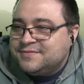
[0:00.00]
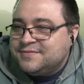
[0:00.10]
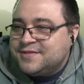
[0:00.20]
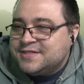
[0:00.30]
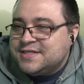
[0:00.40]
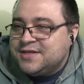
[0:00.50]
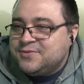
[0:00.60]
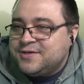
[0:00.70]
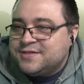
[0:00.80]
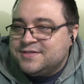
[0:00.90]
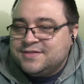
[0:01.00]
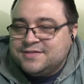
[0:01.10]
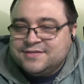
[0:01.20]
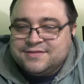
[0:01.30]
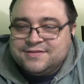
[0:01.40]
Looks like it worked.
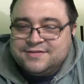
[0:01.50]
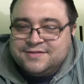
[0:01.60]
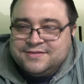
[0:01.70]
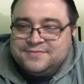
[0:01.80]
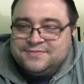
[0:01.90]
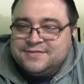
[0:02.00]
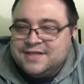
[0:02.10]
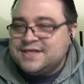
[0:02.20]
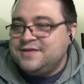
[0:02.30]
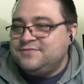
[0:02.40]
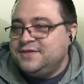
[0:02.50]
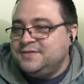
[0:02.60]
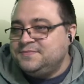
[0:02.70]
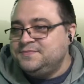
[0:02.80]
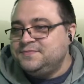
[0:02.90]
That's kind of fun.
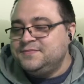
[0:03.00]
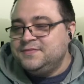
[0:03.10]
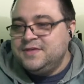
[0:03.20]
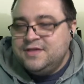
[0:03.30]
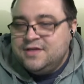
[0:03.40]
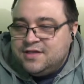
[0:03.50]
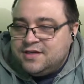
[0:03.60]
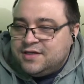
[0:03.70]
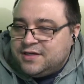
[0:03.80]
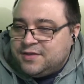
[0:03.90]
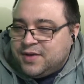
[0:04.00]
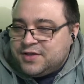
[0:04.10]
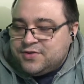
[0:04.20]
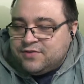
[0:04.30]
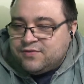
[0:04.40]
I
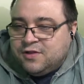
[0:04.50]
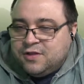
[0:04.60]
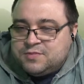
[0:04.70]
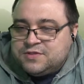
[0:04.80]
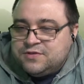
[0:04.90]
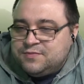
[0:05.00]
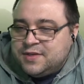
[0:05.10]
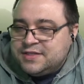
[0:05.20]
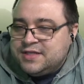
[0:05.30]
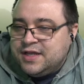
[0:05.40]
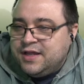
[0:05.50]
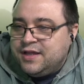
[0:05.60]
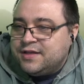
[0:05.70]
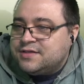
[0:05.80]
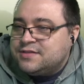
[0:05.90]
do have clips of my
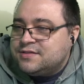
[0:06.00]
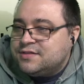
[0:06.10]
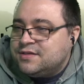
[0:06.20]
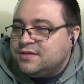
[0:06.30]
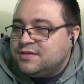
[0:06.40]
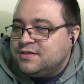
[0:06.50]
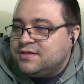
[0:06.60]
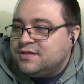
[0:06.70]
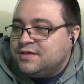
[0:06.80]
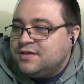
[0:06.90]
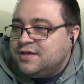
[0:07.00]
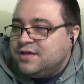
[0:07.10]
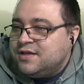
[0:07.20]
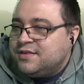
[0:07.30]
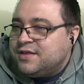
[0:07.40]
tanks
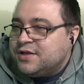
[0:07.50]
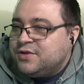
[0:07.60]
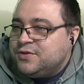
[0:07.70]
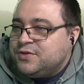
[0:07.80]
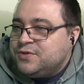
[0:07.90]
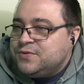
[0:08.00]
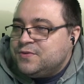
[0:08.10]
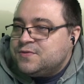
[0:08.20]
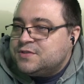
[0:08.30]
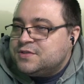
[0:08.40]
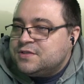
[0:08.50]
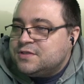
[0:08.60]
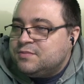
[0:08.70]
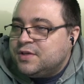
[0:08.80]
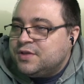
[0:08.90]
that I could use,
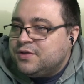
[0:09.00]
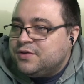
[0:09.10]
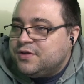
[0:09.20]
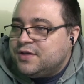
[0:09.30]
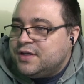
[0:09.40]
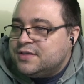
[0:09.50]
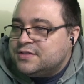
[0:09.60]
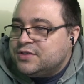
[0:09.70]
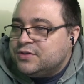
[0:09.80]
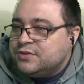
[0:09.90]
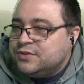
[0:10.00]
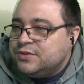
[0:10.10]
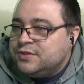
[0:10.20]
but they're not as good.